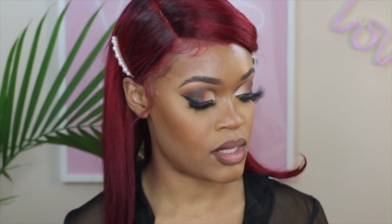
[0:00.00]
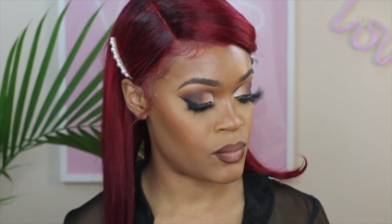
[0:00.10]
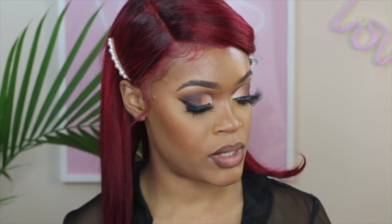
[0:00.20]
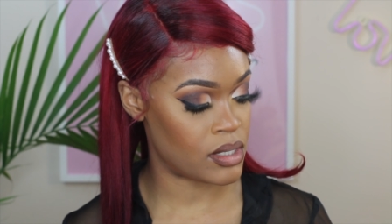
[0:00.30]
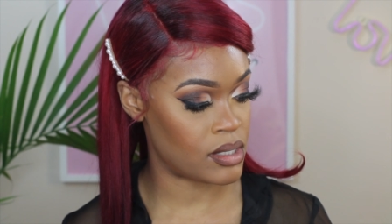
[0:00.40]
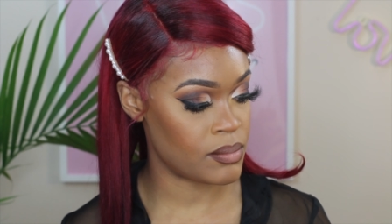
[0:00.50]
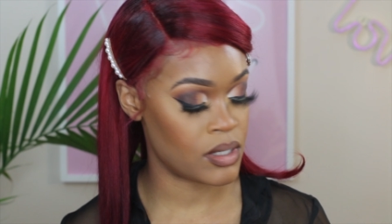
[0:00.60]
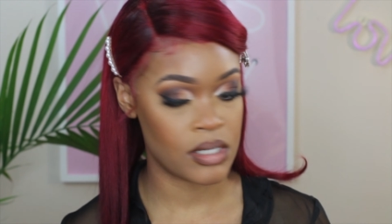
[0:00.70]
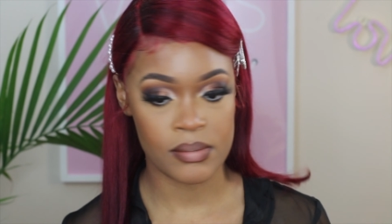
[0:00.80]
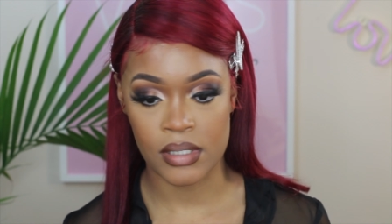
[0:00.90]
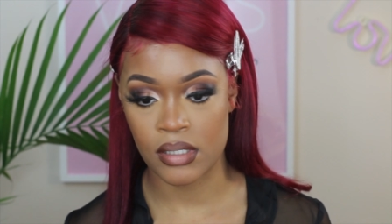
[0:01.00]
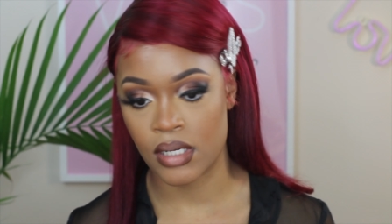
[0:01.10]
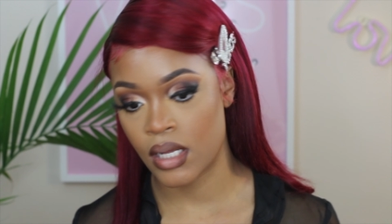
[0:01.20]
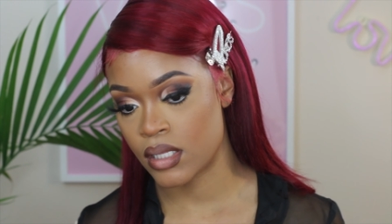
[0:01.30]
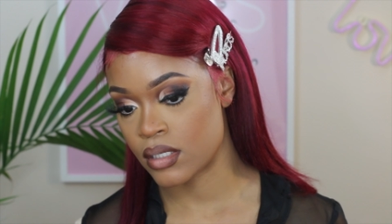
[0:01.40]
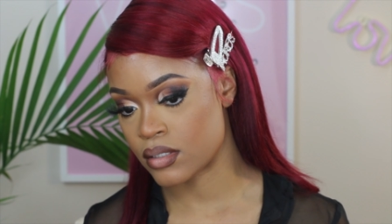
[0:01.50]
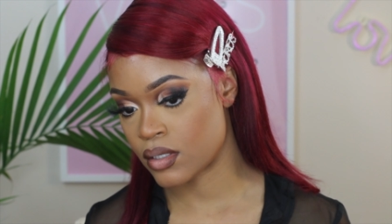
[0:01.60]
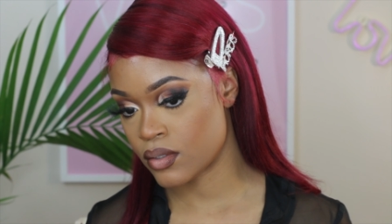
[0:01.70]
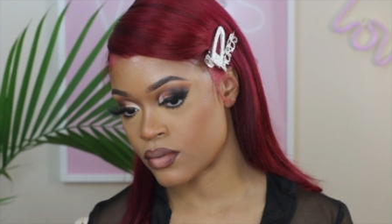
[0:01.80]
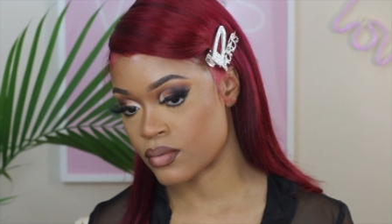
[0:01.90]
think we need a lip gloss. Other than that, I think it's
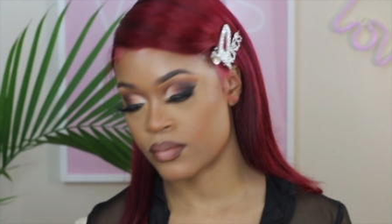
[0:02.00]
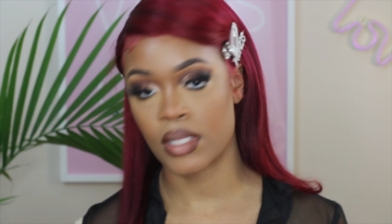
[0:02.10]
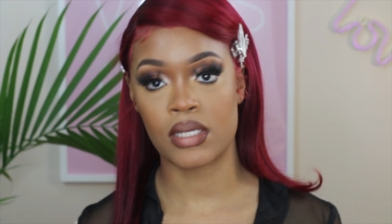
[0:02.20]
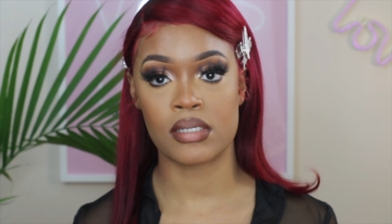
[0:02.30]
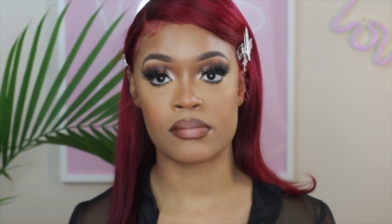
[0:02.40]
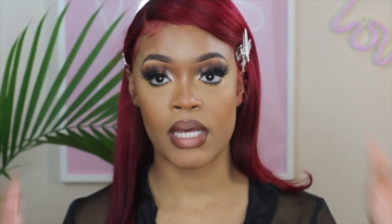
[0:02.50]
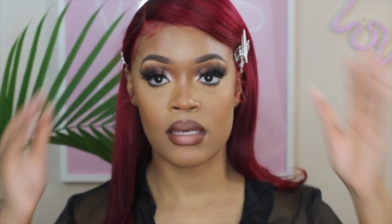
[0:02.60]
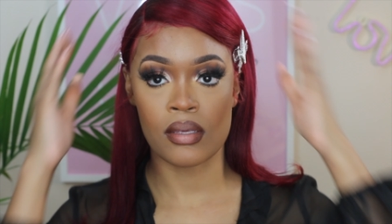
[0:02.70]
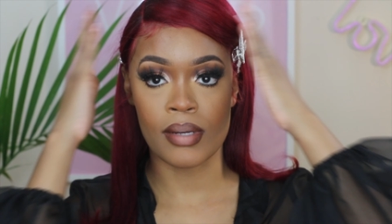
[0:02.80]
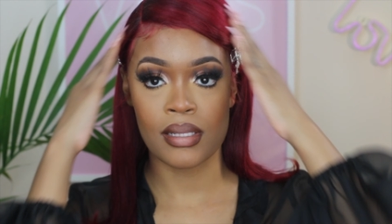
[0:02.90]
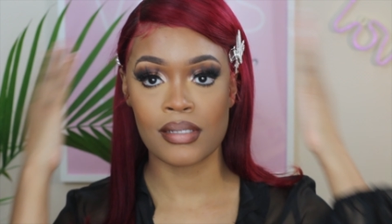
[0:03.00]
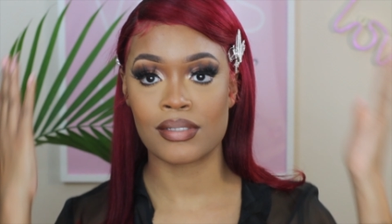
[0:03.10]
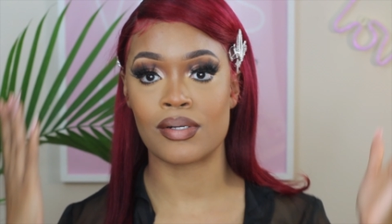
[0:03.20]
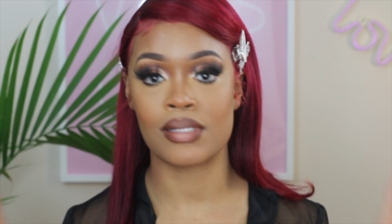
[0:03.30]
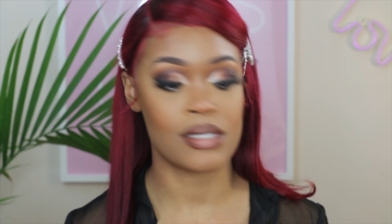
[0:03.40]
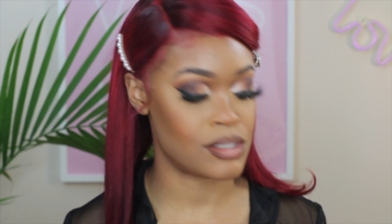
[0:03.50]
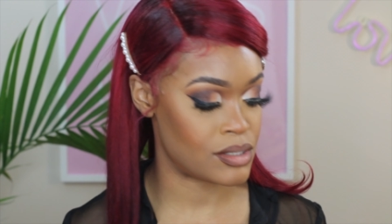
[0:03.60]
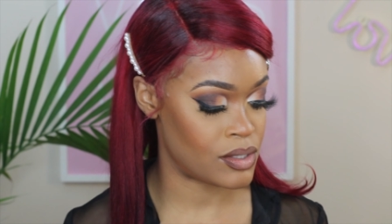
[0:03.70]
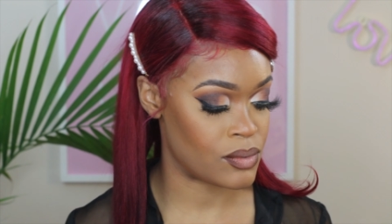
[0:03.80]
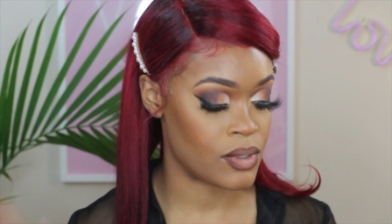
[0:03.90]
cute. I think it's mad cute. I think this whole look is
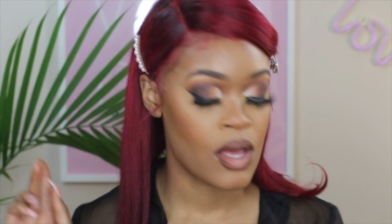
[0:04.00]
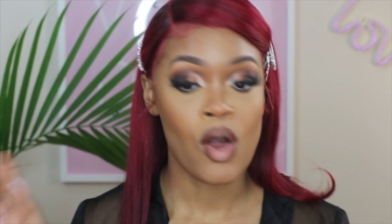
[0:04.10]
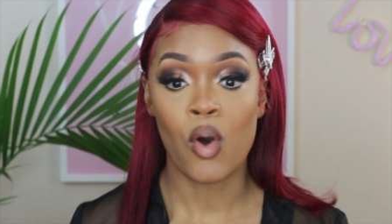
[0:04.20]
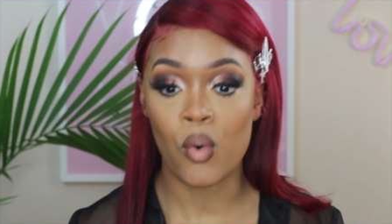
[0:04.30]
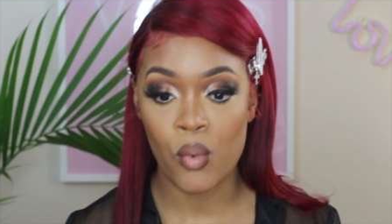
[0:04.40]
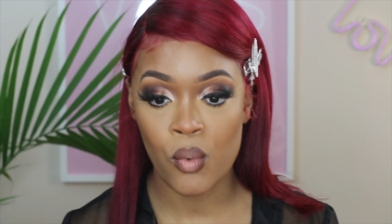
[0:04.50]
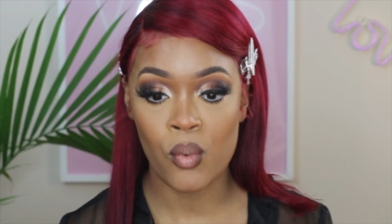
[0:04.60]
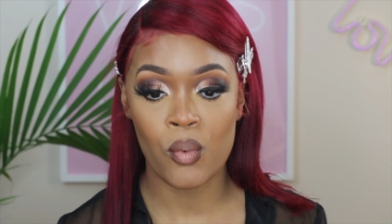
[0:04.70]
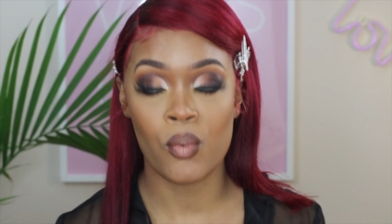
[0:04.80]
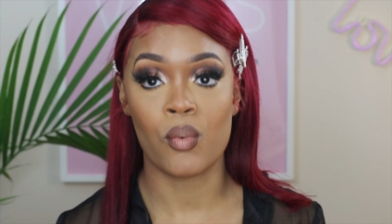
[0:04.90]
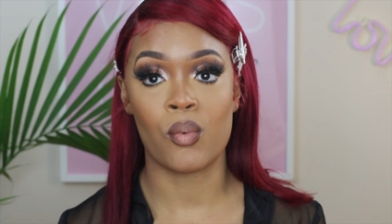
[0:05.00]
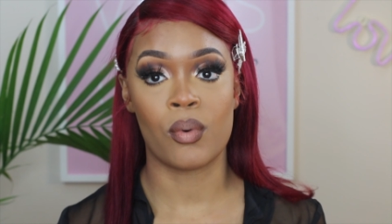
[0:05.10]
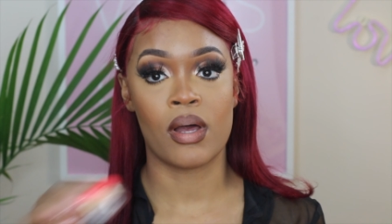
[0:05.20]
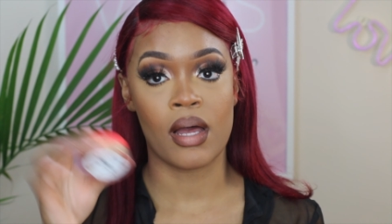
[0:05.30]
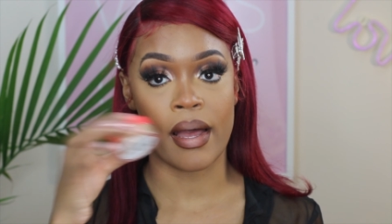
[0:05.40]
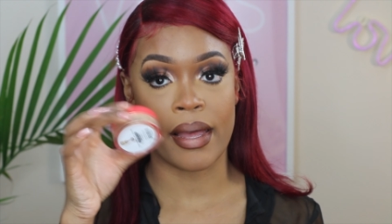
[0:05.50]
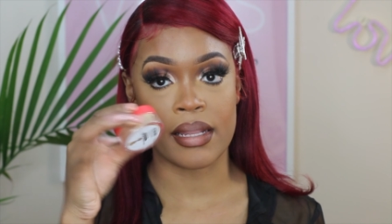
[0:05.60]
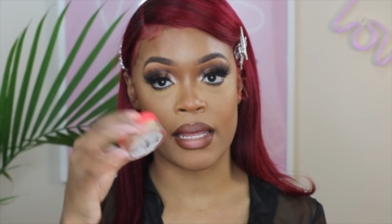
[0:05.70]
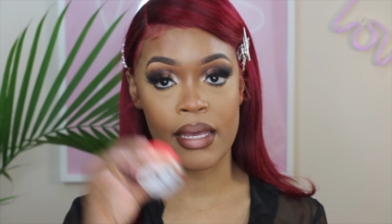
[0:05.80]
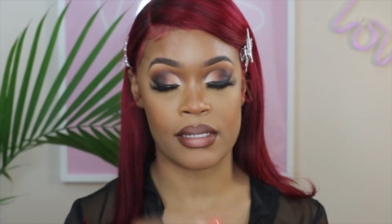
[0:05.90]
cute. Ooh,
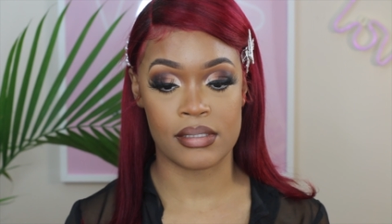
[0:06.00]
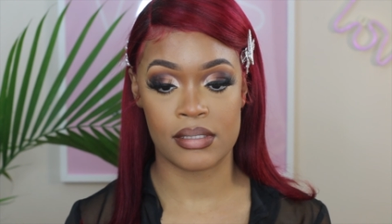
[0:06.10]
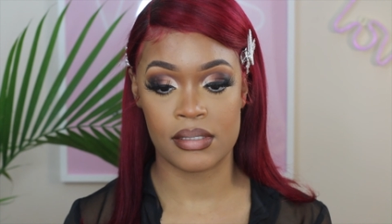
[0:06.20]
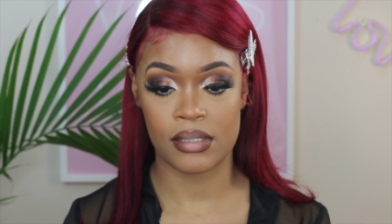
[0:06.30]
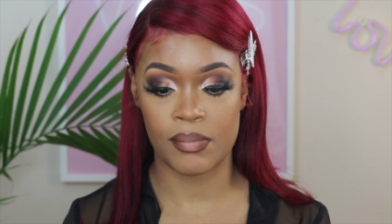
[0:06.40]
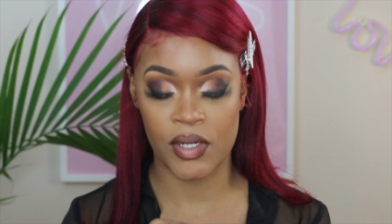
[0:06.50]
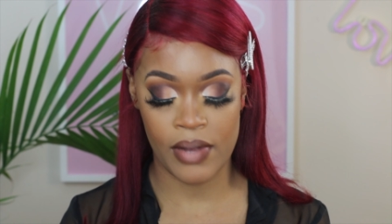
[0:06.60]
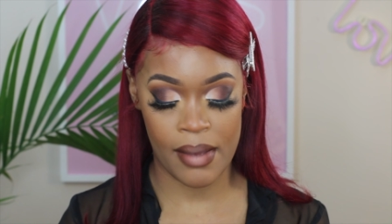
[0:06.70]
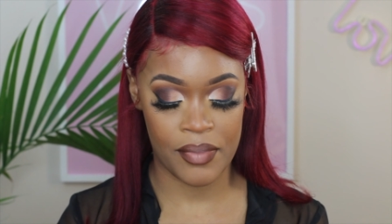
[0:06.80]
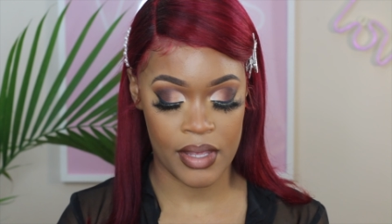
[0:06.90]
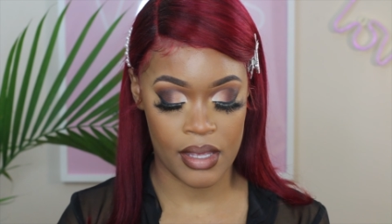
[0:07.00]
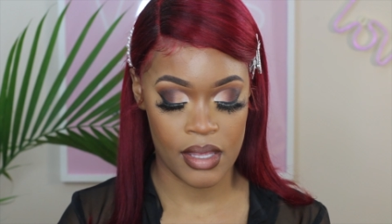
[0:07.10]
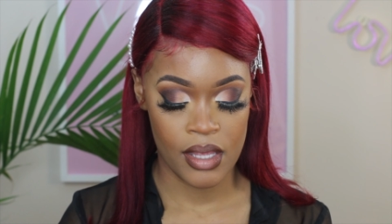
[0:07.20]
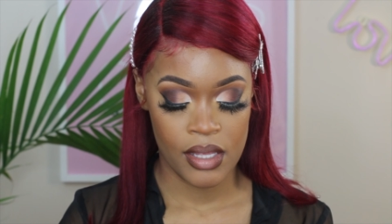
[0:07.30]
highlights. I'm gonna grab the